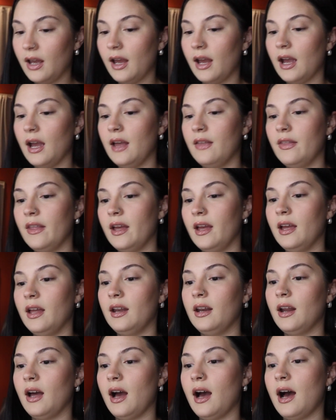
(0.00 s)
And
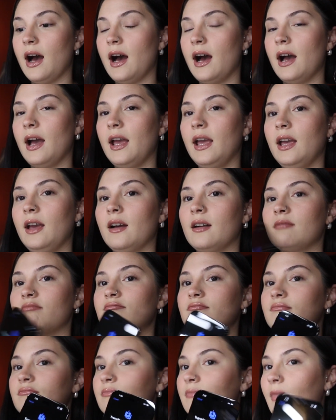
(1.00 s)
then I
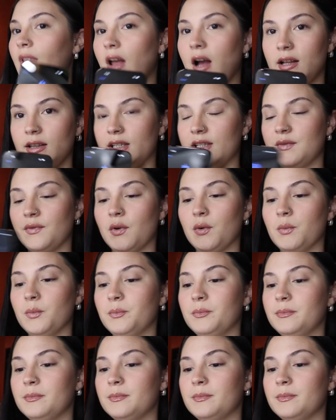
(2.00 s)
got this phone.